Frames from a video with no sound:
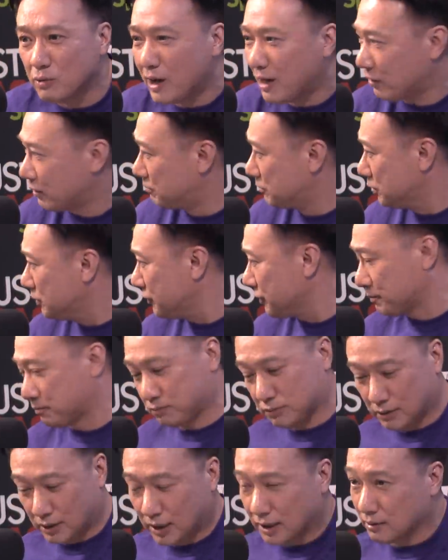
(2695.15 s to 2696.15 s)
Wow, a movie
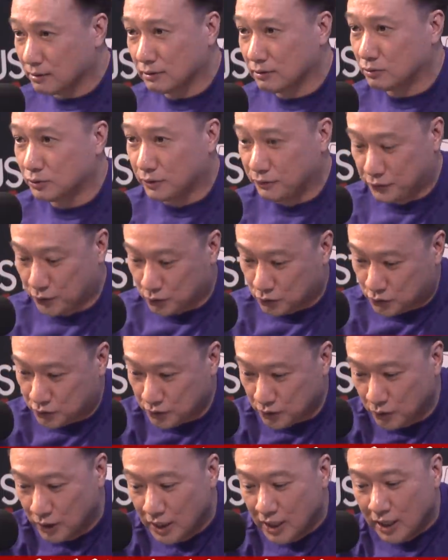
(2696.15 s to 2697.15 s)
uh, wow. review
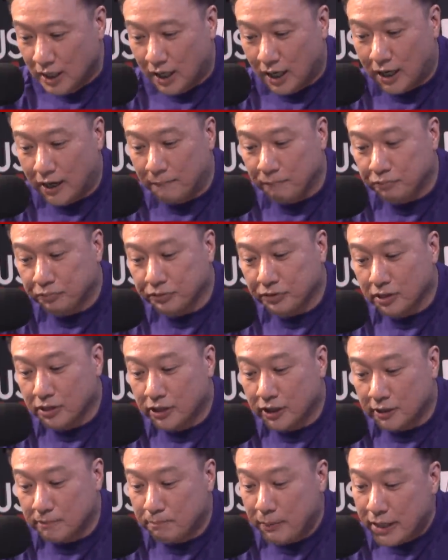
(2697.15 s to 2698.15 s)
too. Taking a uh, personal.
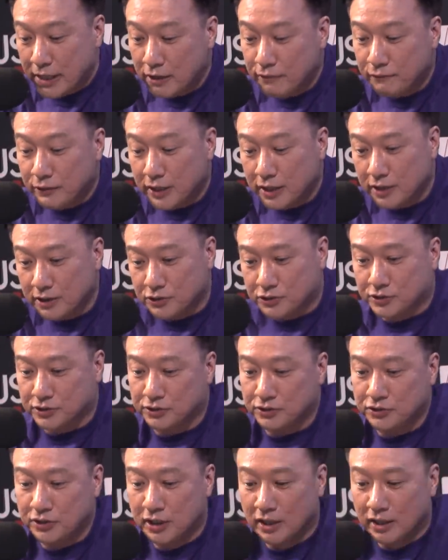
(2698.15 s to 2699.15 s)
Uh, the
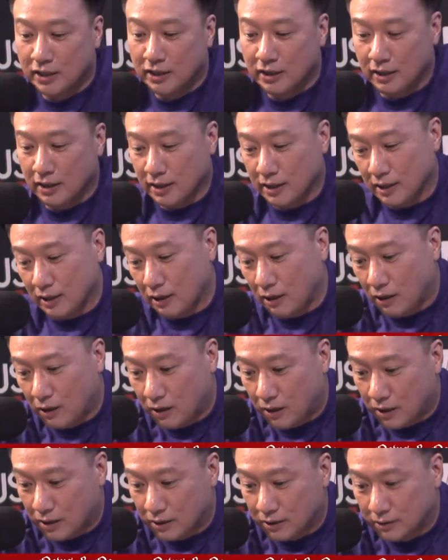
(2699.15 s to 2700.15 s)
Benavidezes
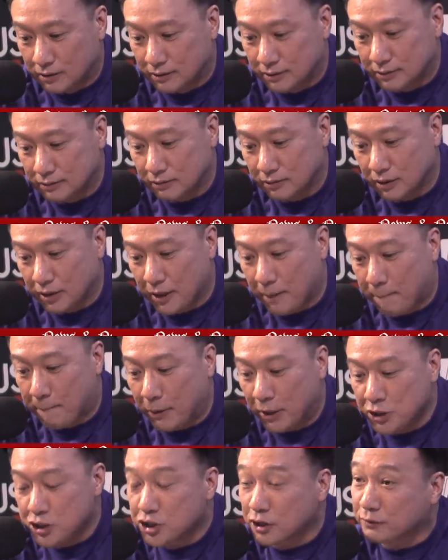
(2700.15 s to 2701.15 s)
are a
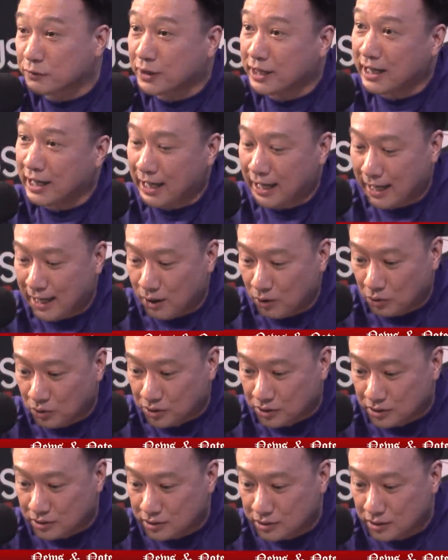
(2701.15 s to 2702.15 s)
bunch of
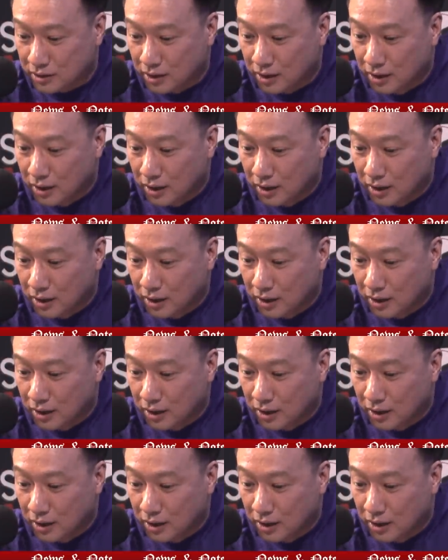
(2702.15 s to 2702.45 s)
cowards.